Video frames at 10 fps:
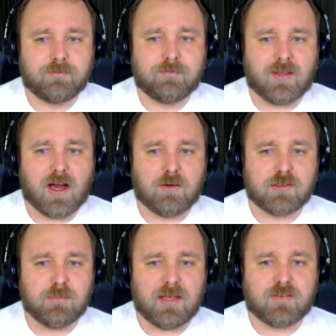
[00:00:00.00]
No, it was
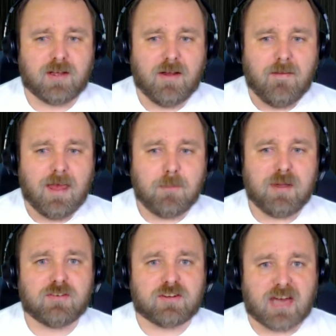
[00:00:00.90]
a bit of
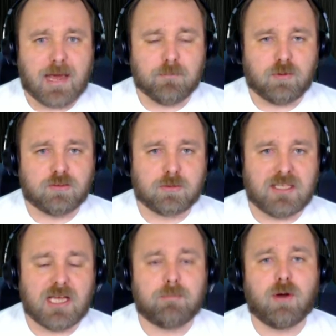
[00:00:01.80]
a shambles. I
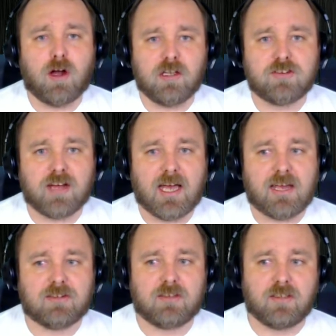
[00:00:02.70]
mean, they
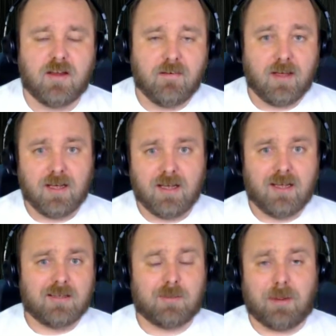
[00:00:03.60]
apologised, and
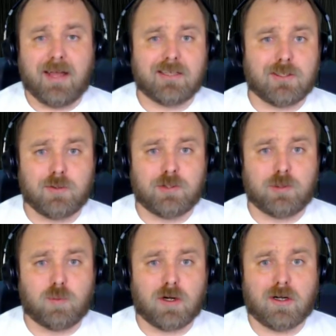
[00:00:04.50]
depending who
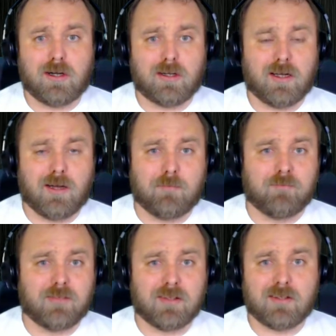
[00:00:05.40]
you were,
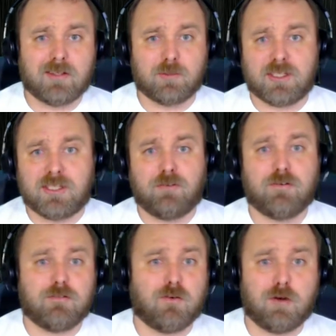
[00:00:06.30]
there were
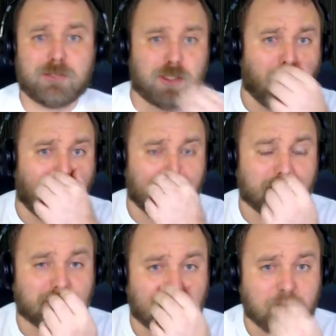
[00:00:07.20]
different forms of
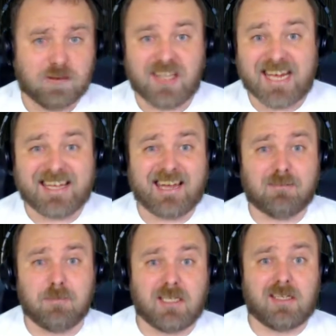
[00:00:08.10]
compensation. They gave
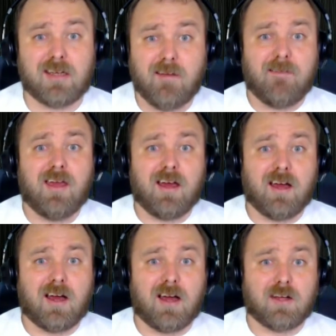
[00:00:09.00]
me,
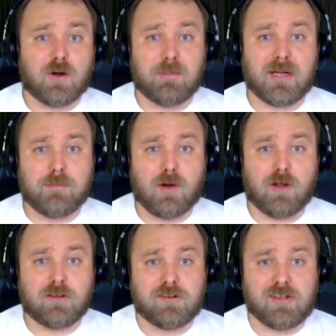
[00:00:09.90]
you know, a big
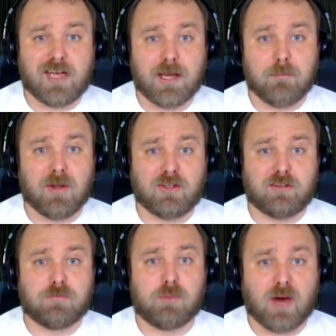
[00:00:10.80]
apology and a month
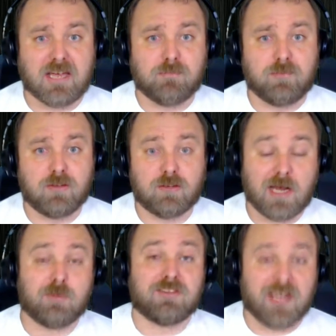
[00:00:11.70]
of Prime, so
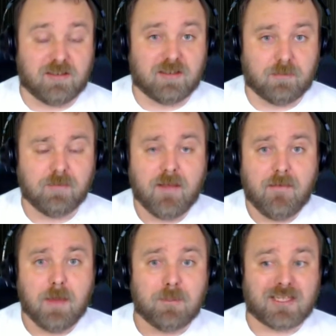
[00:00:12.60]
that was nice of them.
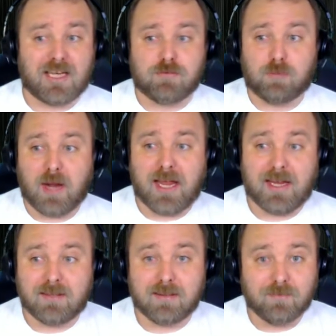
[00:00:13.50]
Yeah. But then I've
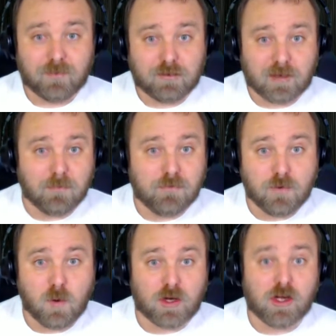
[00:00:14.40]
read some
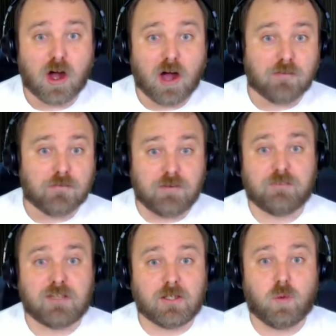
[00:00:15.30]
folk got
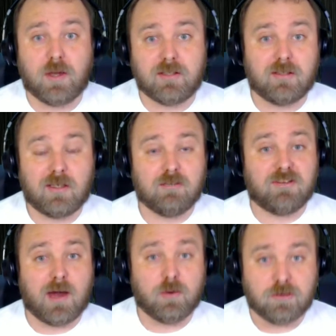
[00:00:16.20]
50 quid in
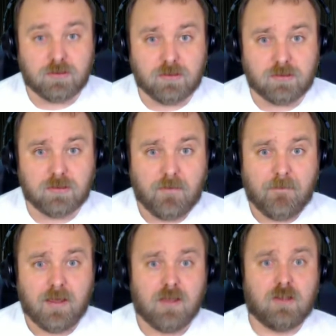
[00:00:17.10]
vouchers.
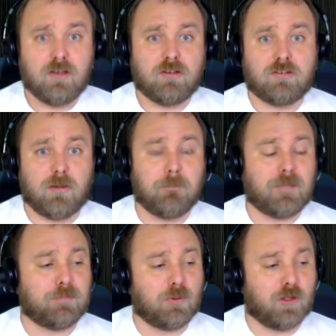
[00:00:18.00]
What? Some
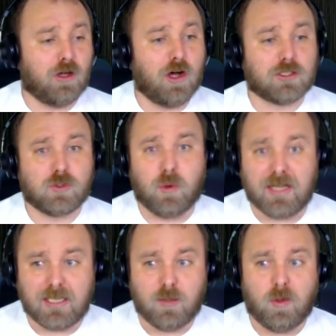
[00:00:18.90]
people got
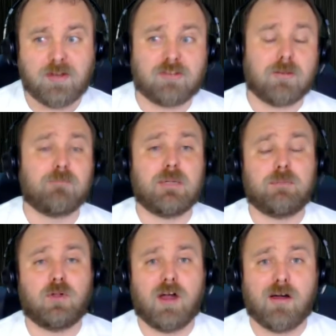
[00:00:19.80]
20 quid. Some
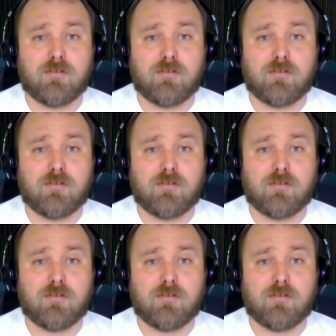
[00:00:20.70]
people got a